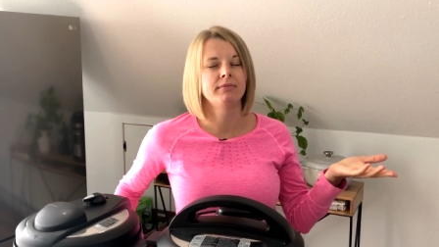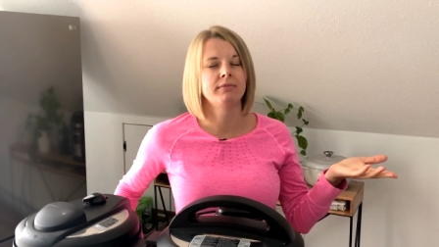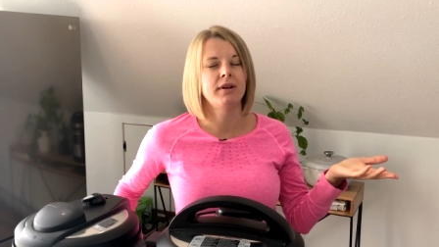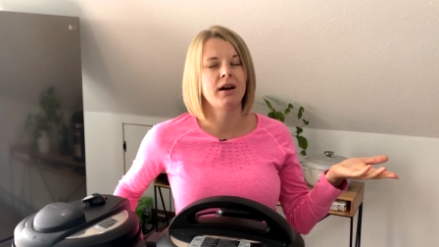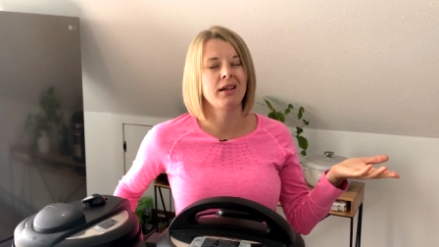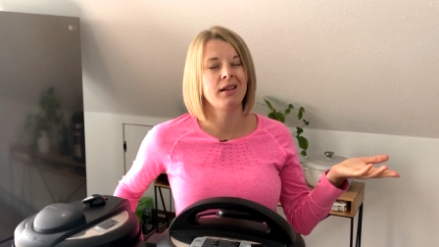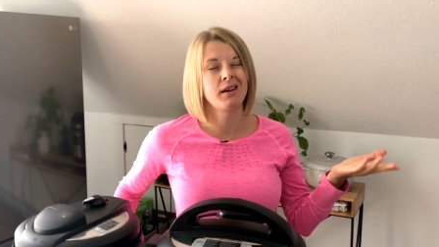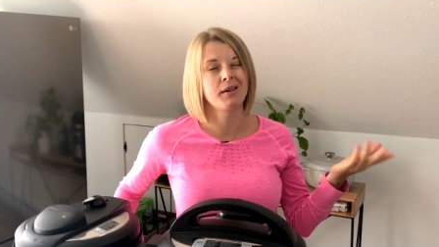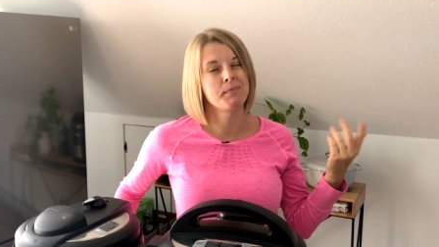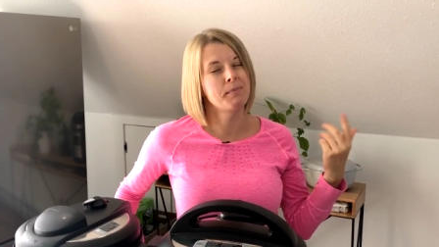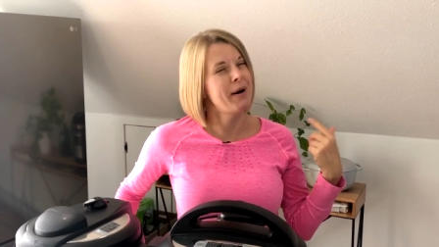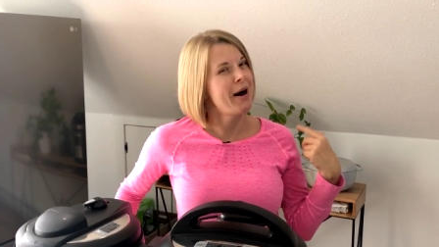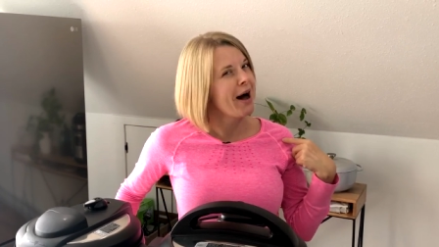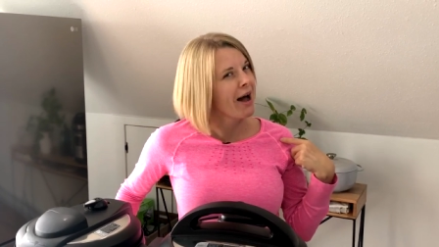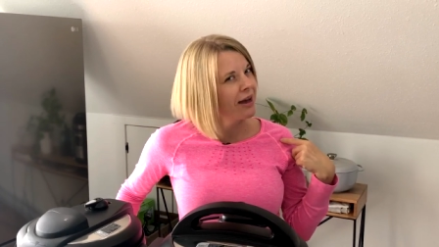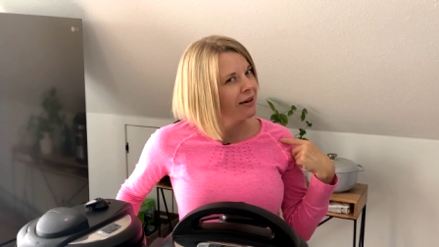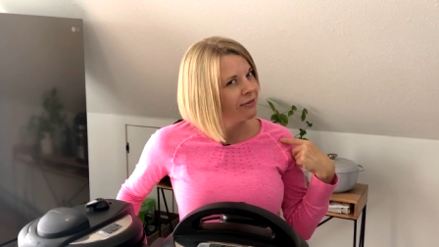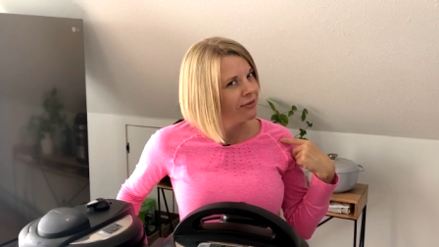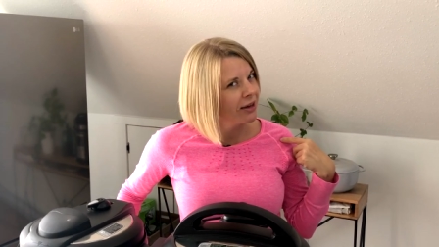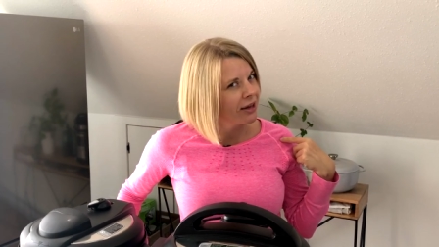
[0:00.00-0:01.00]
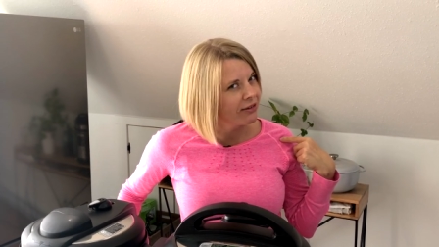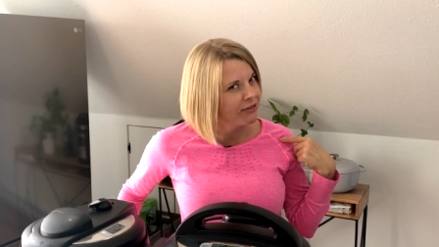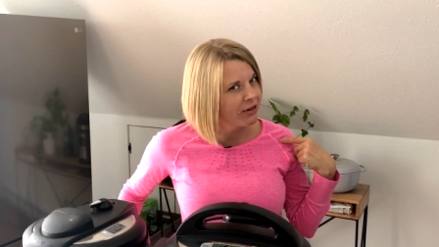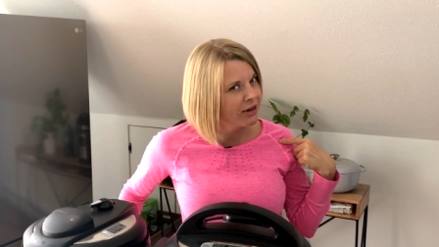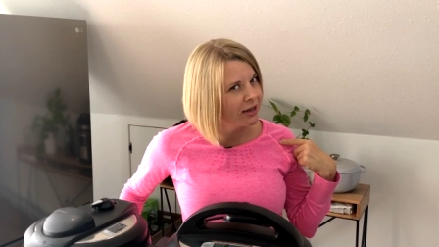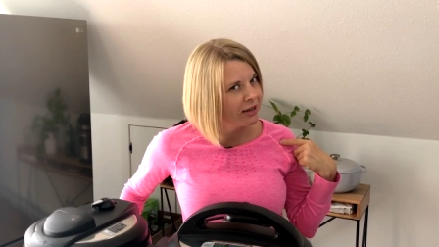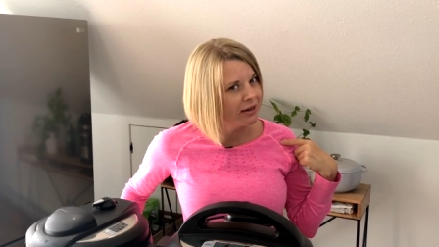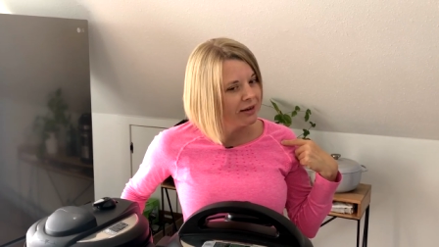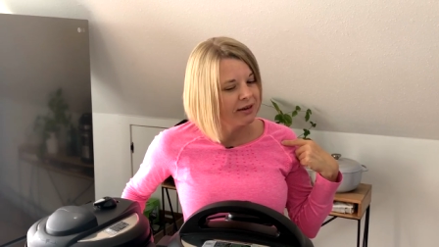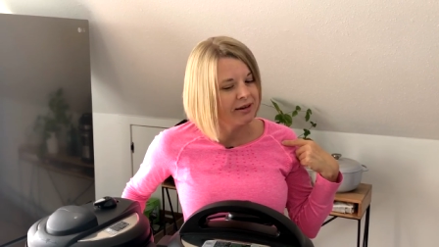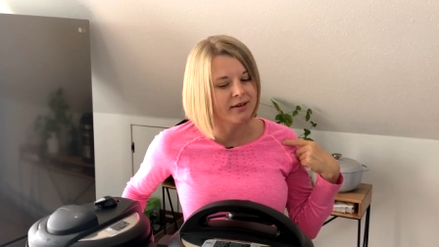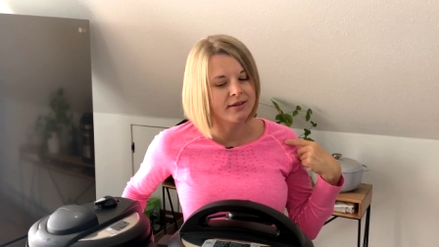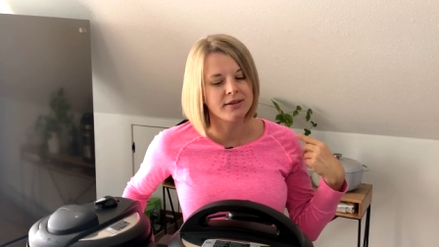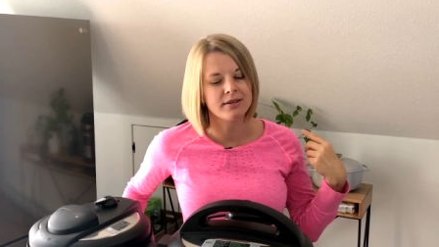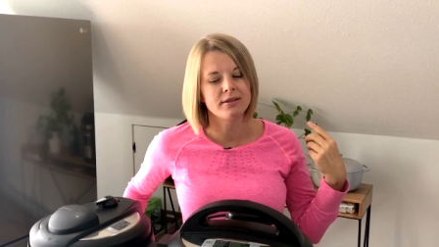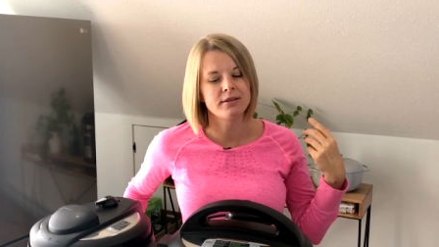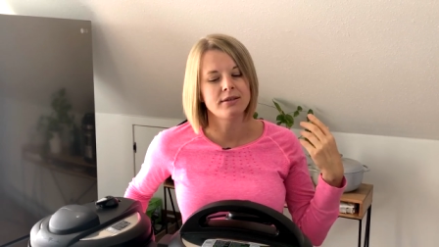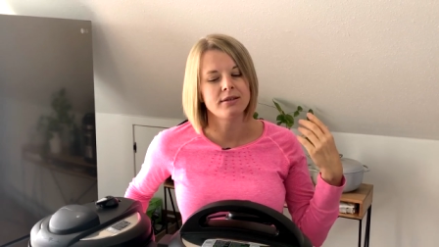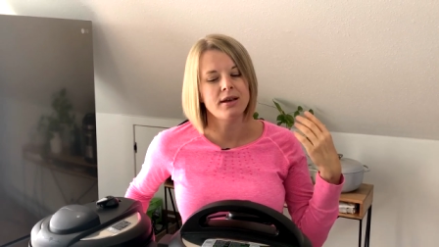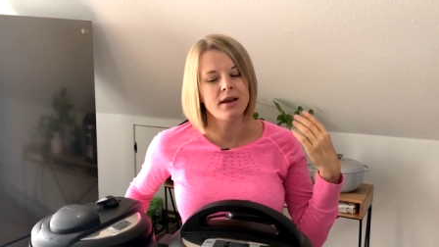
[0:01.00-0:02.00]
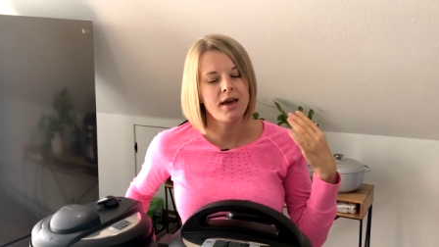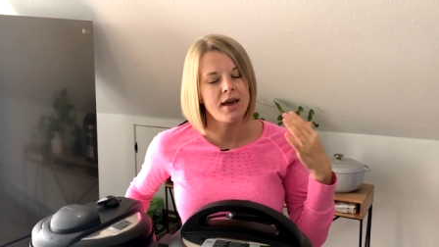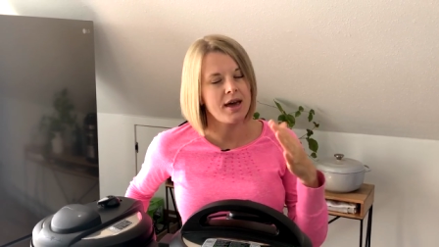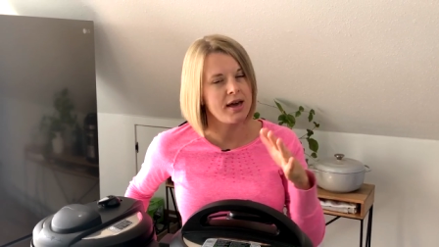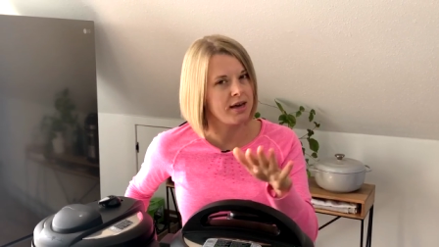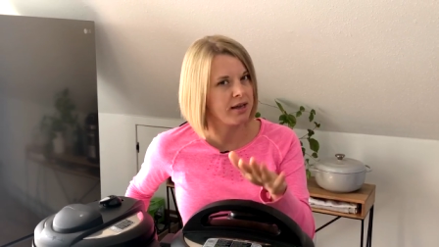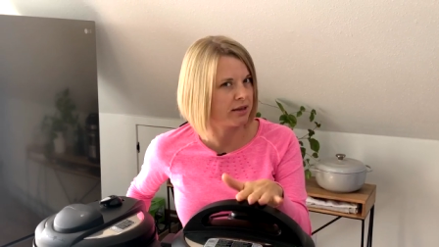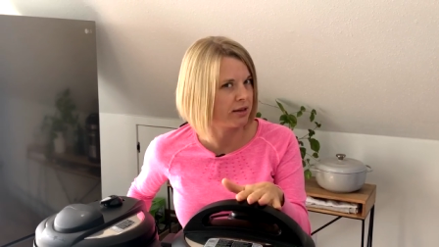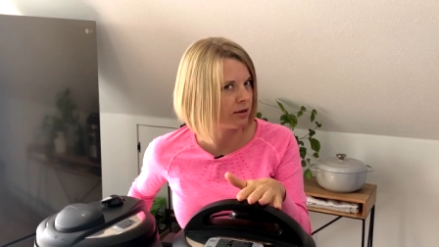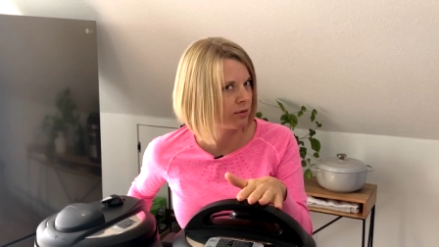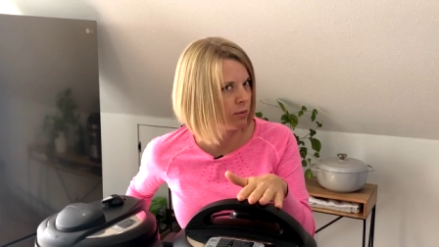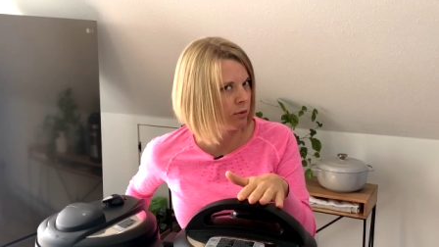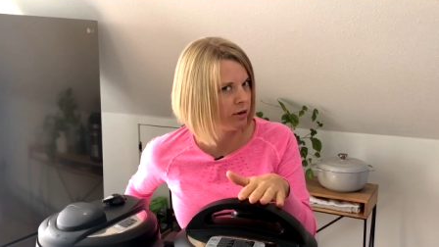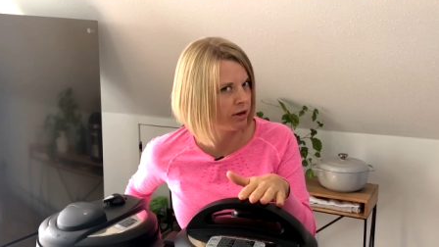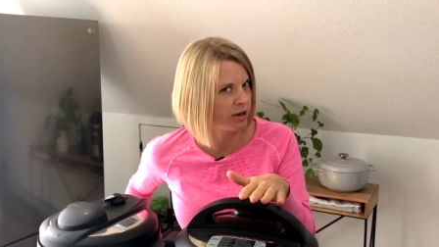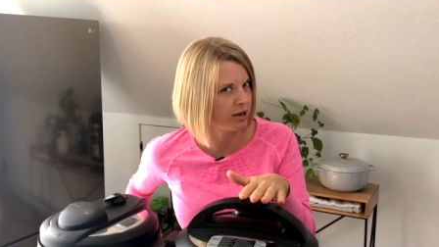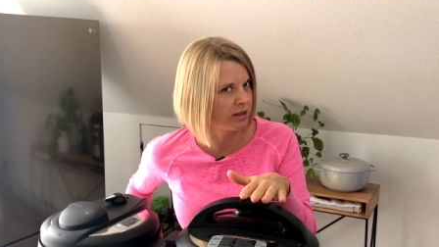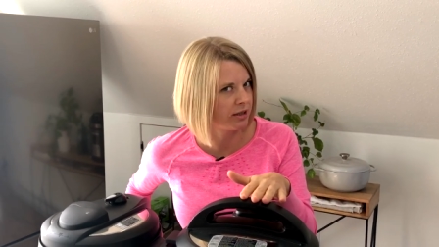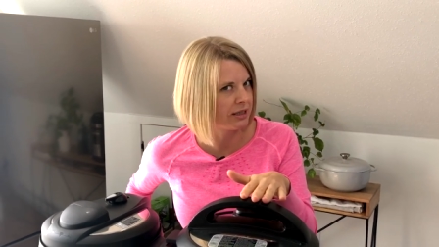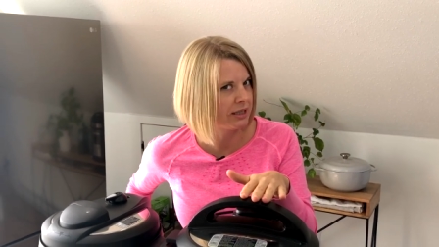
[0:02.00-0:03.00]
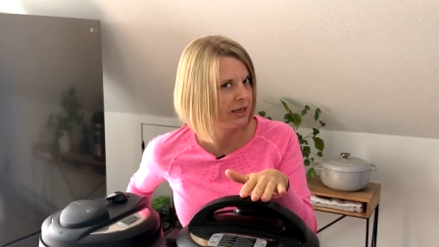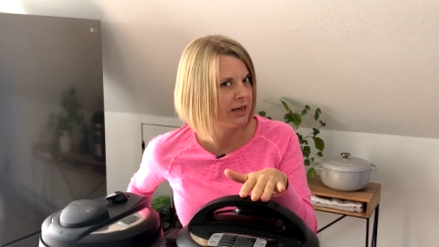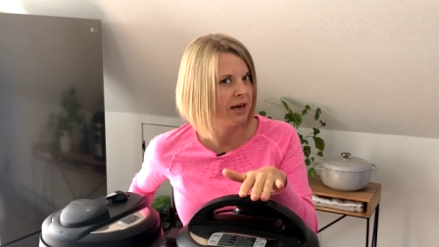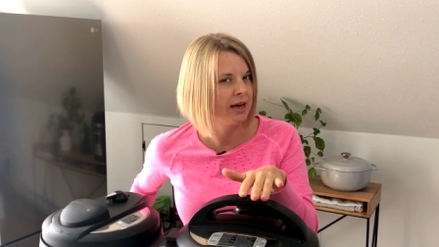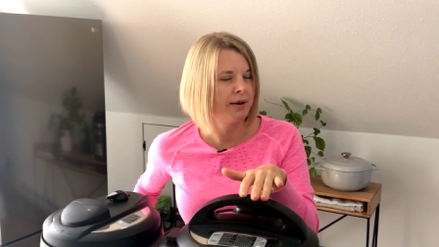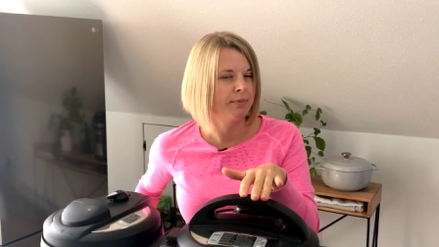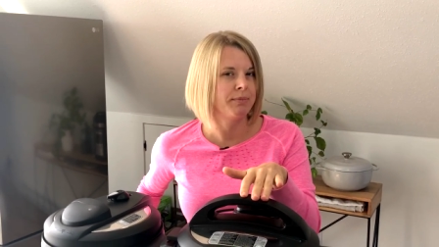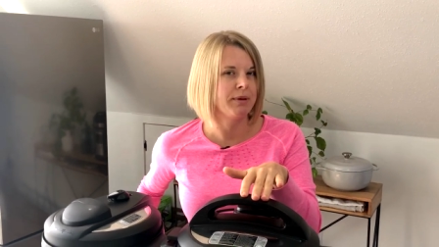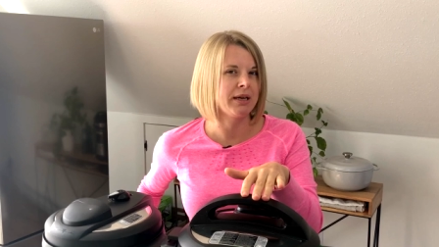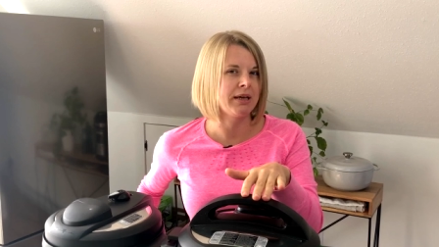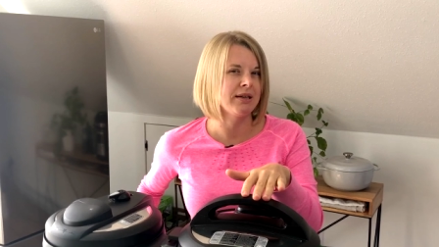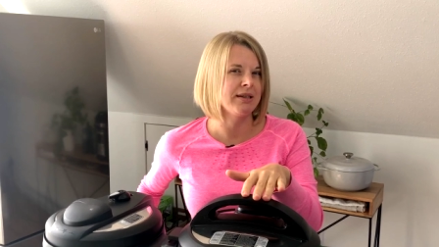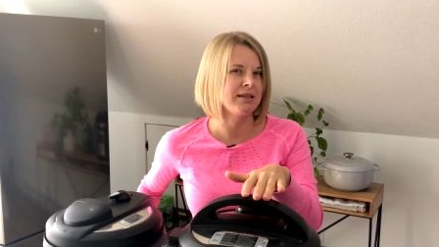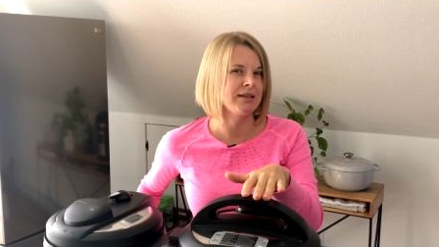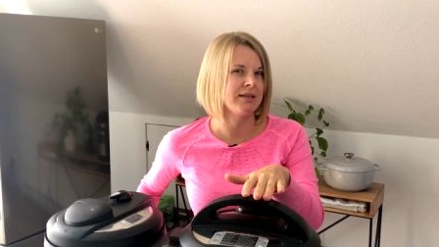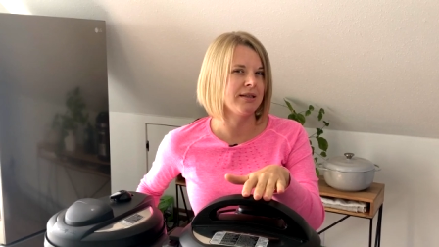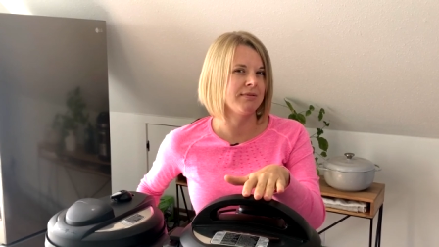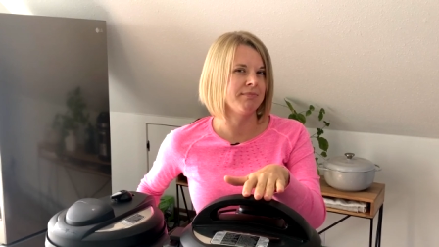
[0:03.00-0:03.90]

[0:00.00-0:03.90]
I think my favorite is 8 quart, because